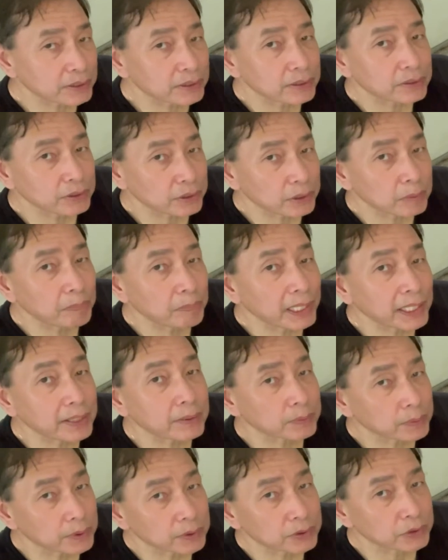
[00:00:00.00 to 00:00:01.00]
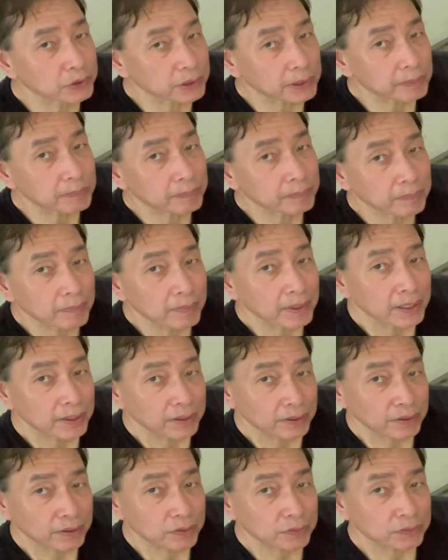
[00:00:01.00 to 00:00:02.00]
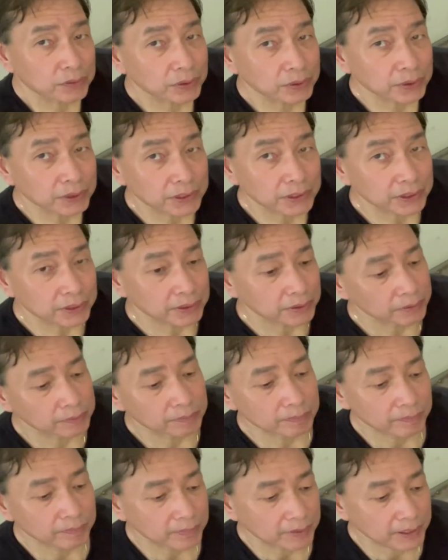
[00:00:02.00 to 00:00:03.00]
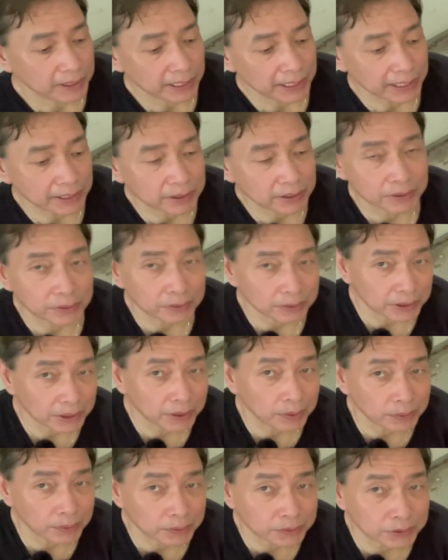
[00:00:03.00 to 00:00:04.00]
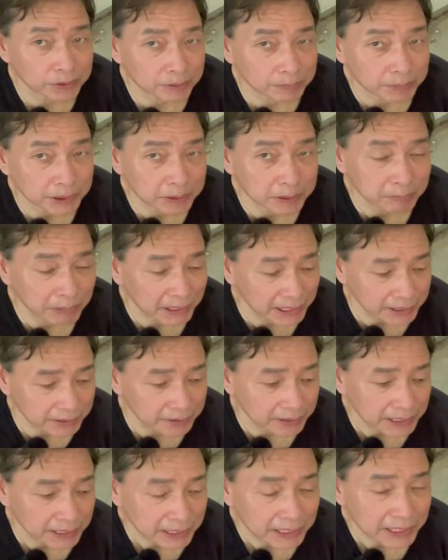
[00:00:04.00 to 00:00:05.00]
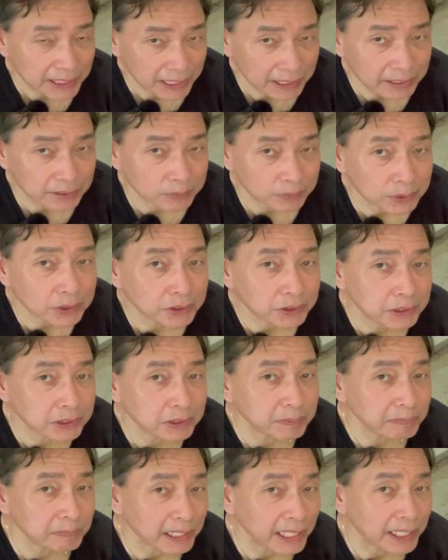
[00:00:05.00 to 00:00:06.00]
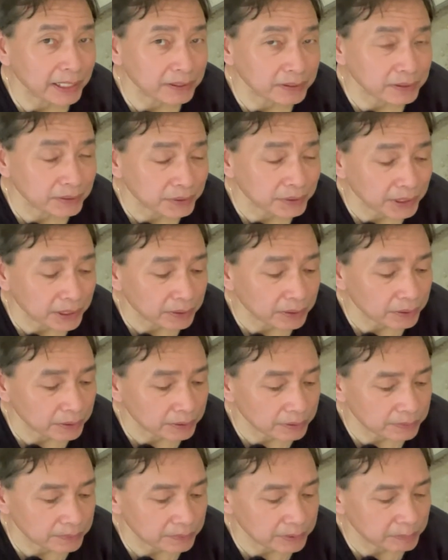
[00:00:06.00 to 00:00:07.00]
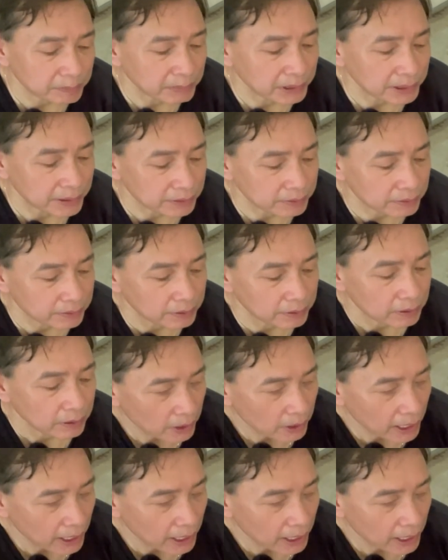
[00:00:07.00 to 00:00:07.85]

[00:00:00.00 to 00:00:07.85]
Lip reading: your paint will drip. This roller, it can only hold so much paint and it will splatter all over the place. I